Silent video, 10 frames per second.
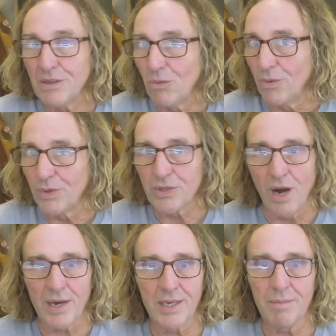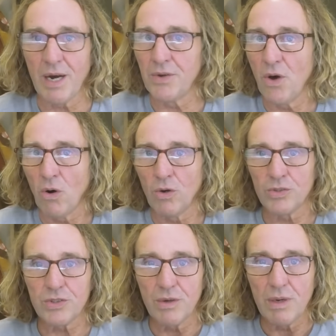When we're talking about
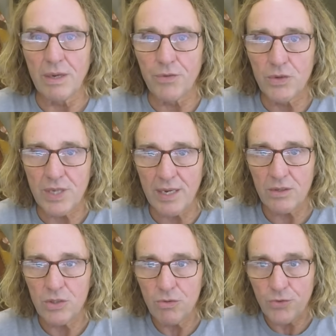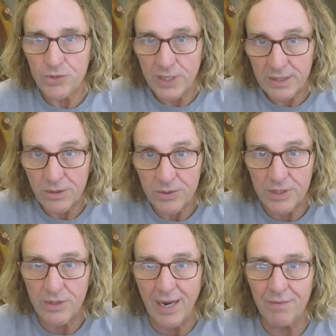nulls, if you take two signals and
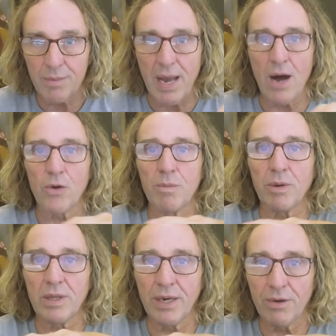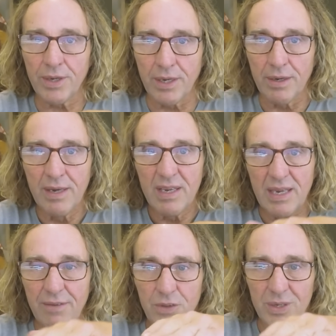you have them out of polarity,
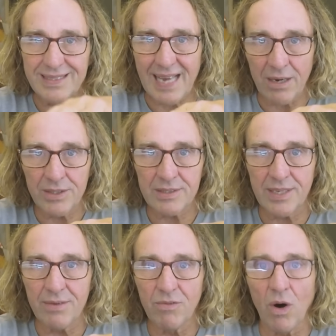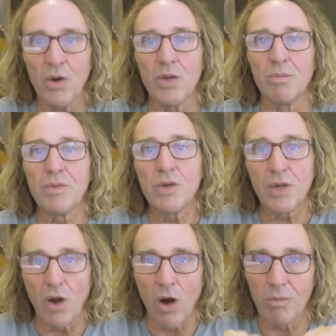if they're exactly the same volume, you
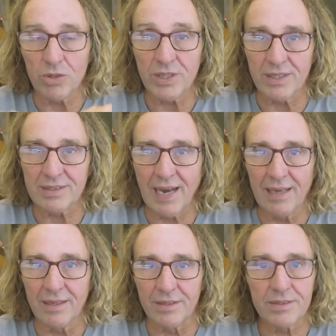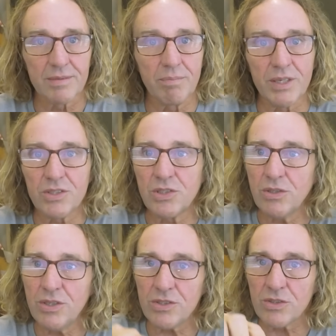can almost get silence. But as
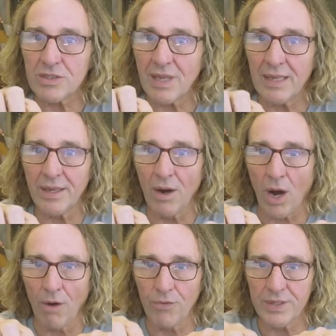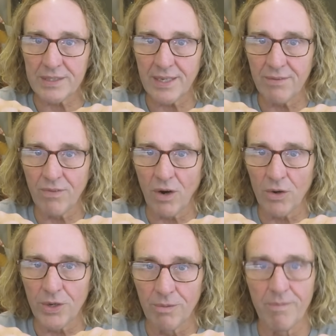soon as they're slightly off of the same
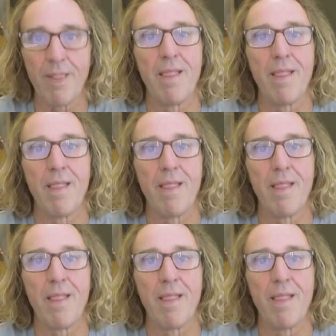volume,